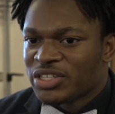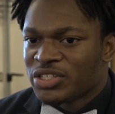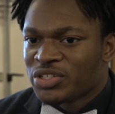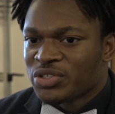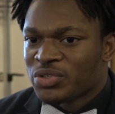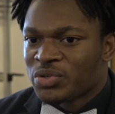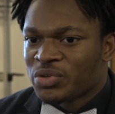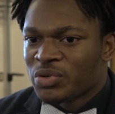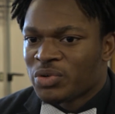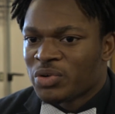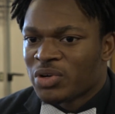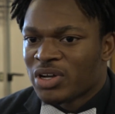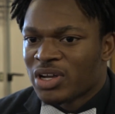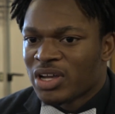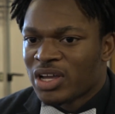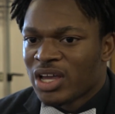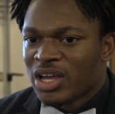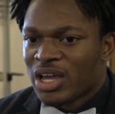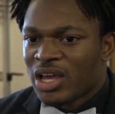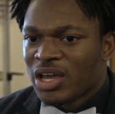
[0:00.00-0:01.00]
to
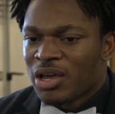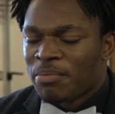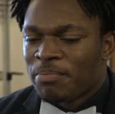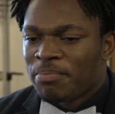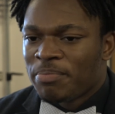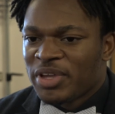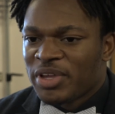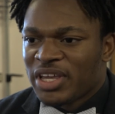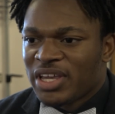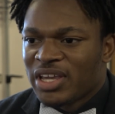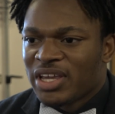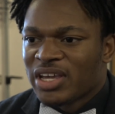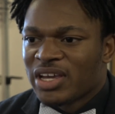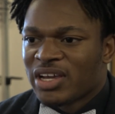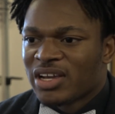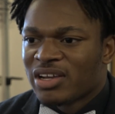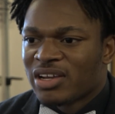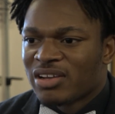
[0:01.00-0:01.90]
be